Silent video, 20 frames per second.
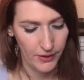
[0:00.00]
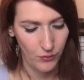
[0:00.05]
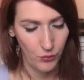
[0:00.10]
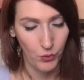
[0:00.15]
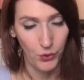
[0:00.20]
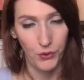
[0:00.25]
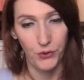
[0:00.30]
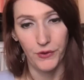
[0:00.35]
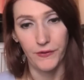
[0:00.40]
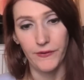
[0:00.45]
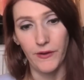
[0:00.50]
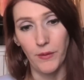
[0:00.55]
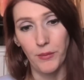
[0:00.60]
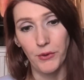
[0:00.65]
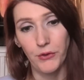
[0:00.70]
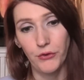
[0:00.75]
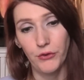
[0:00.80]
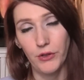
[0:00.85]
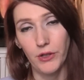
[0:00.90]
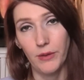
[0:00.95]
will this
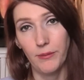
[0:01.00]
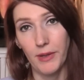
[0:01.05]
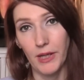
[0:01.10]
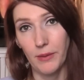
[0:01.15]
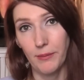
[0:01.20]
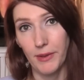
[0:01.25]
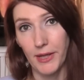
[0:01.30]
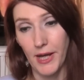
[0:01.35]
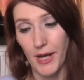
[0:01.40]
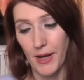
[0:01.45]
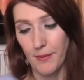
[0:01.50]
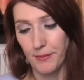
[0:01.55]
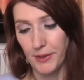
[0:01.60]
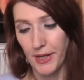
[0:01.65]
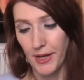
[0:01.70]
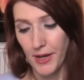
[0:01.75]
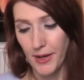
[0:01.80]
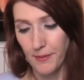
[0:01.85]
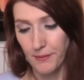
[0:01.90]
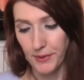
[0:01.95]
opportunity make me happy,
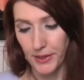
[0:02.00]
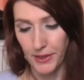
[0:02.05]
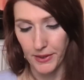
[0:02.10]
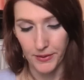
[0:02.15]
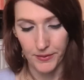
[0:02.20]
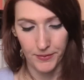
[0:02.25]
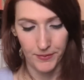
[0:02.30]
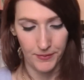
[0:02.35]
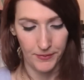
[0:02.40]
happy?